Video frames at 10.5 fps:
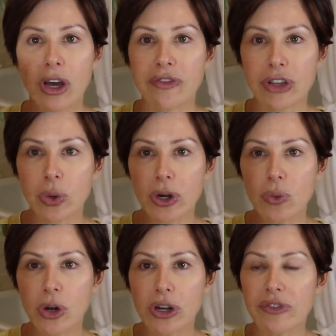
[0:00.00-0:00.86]
a
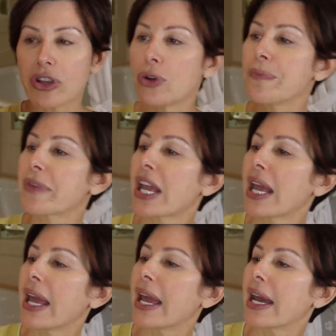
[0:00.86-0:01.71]
viewer, one of you,
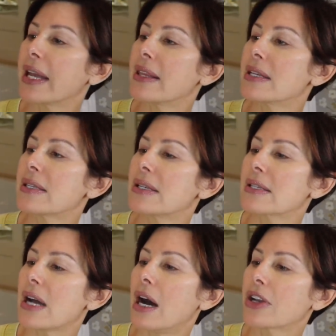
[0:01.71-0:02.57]
and this
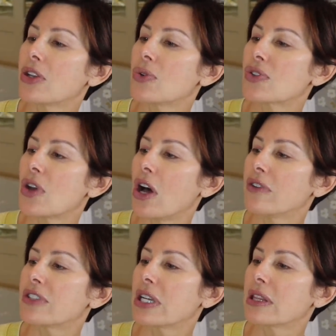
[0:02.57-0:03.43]
is
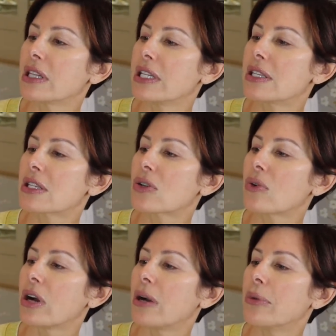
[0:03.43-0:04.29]
OcuSoft Lid
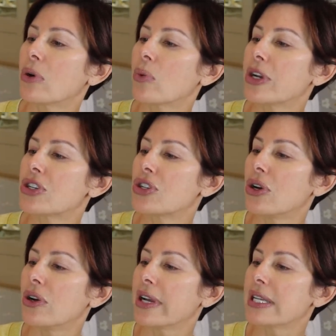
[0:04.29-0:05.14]
Scrub
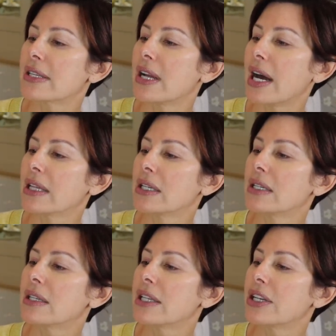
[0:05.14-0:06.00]
Original. It's an
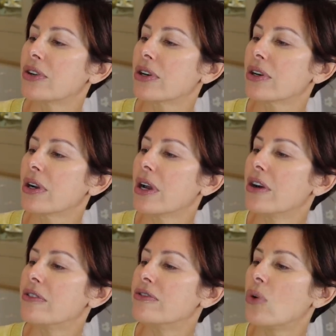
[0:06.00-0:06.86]
eyelid cleaner
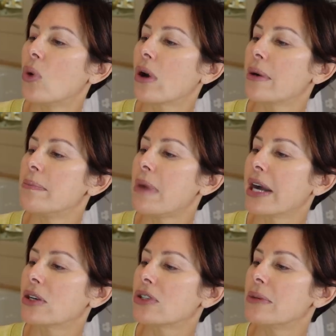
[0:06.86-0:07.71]
for
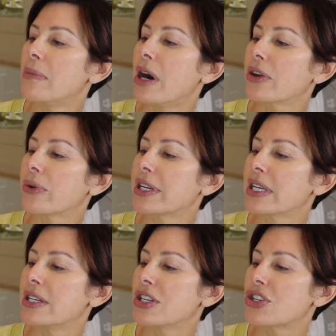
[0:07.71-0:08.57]
mild to
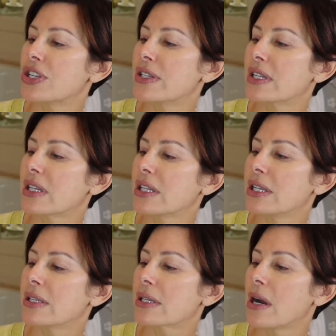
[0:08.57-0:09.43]
moderate conditions. It
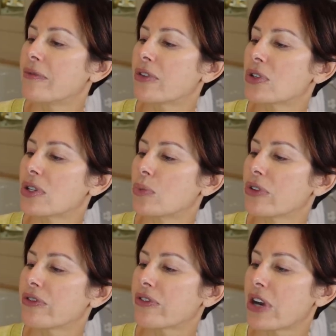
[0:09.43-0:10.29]
cleans, comforts, and
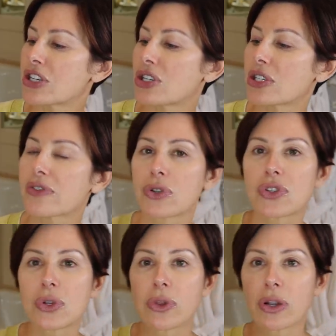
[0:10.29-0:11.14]
refreshes for
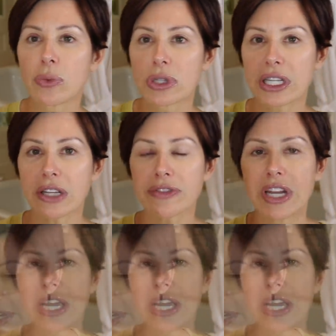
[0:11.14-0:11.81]
soothing relief.